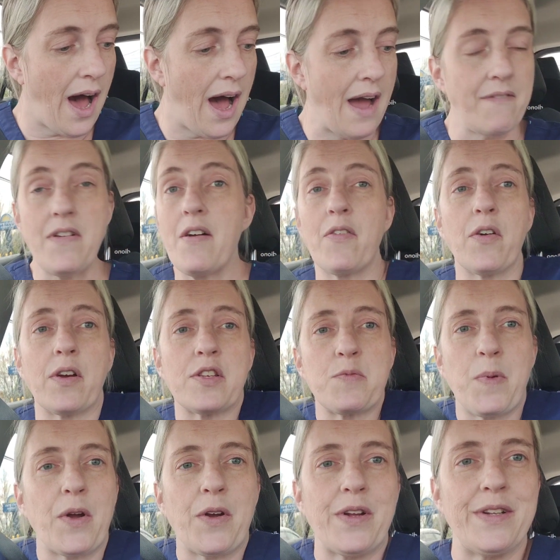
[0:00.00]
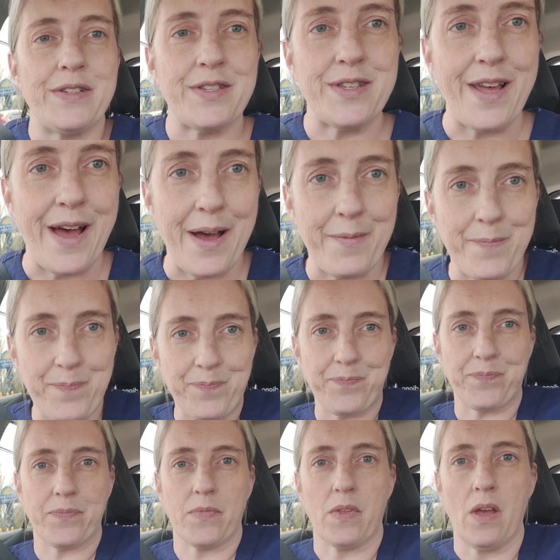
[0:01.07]
I've never experienced that.
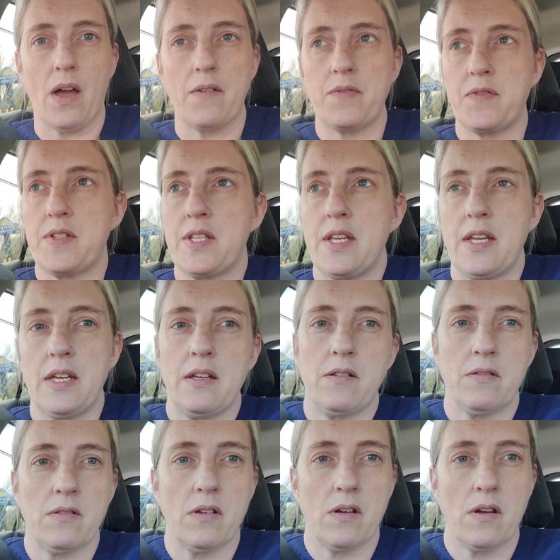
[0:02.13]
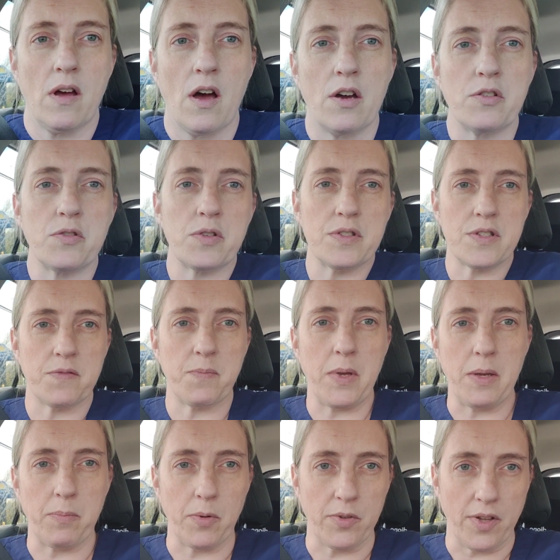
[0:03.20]
I've seen hundreds of
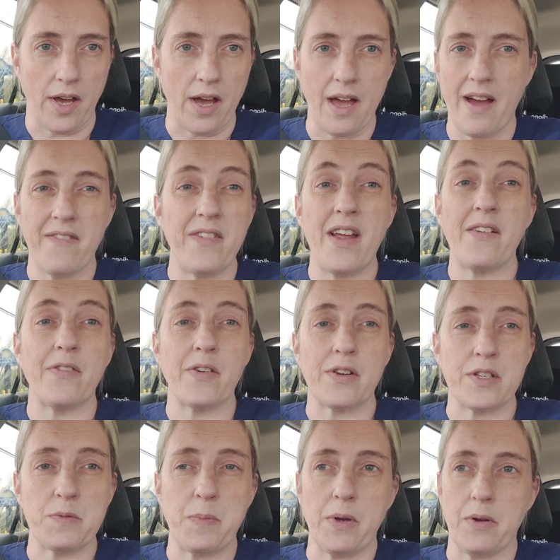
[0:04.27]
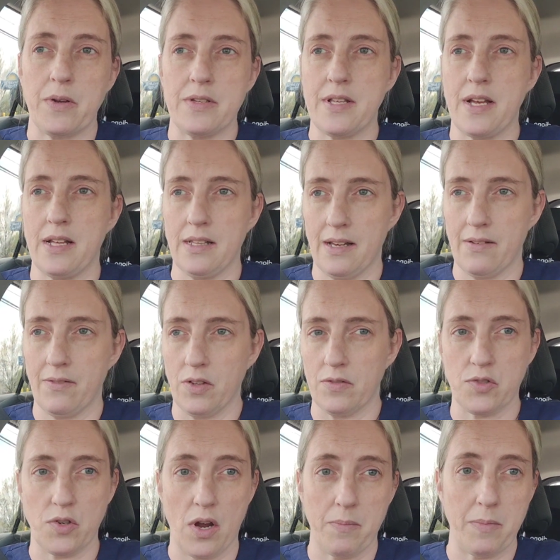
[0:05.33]
people die. I've never experienced that level of
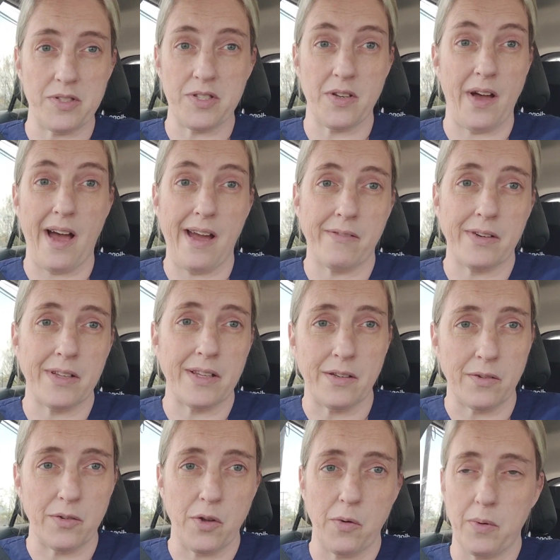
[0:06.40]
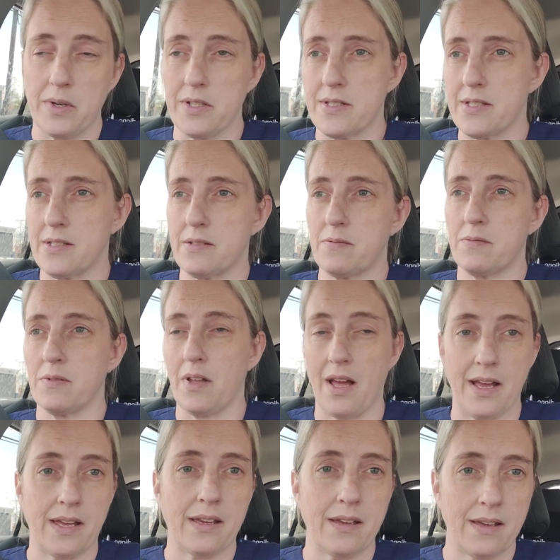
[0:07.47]
drama, so I really don't know what it's
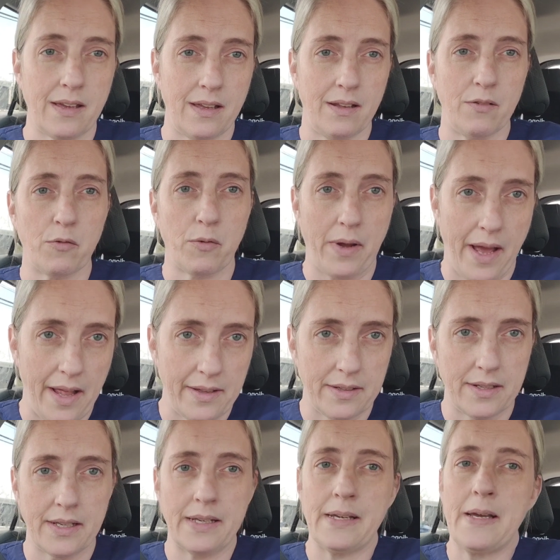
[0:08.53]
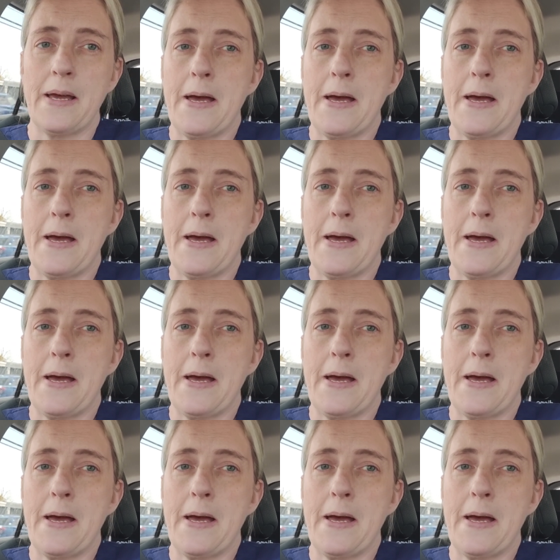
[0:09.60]
like in reality.